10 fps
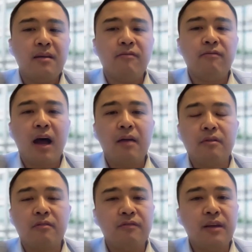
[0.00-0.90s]
you pick a 5
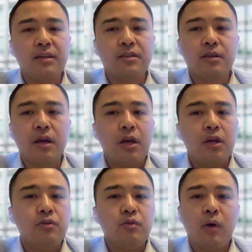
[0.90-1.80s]
year fix,
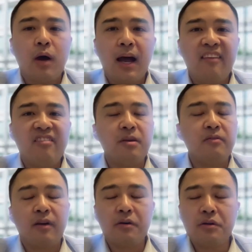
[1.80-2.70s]
you have to
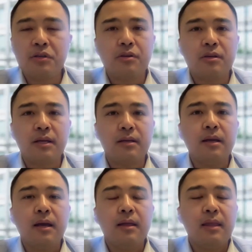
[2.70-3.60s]
be very certain